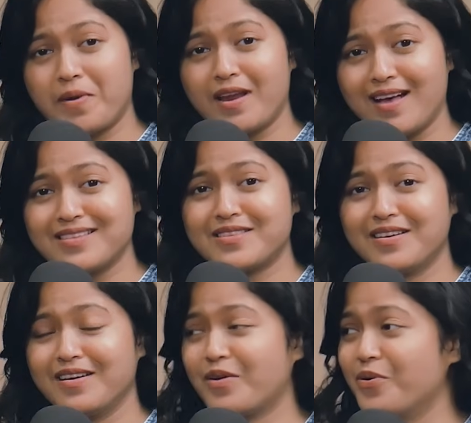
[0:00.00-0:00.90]
top class,
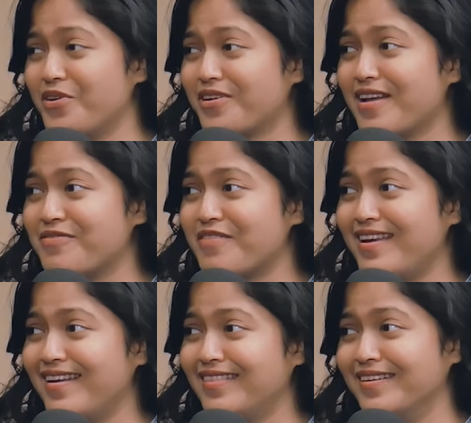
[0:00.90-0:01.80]
the
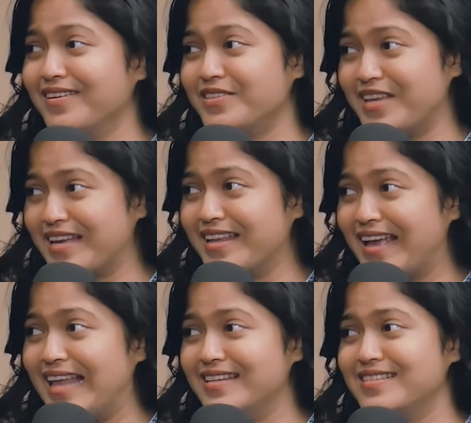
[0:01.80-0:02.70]
choreography, the
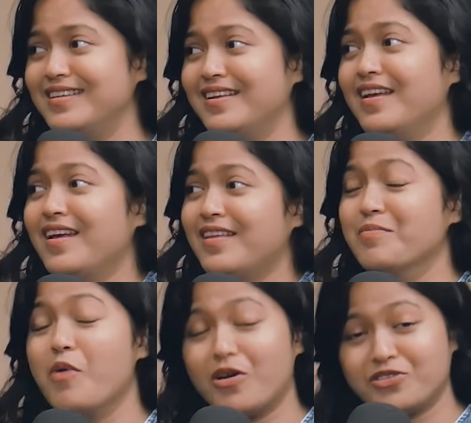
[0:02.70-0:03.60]
technicality,
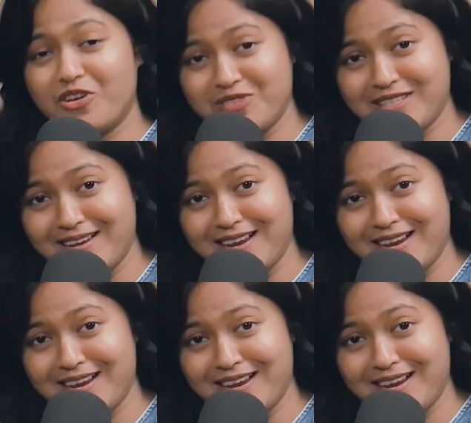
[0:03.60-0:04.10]
the box office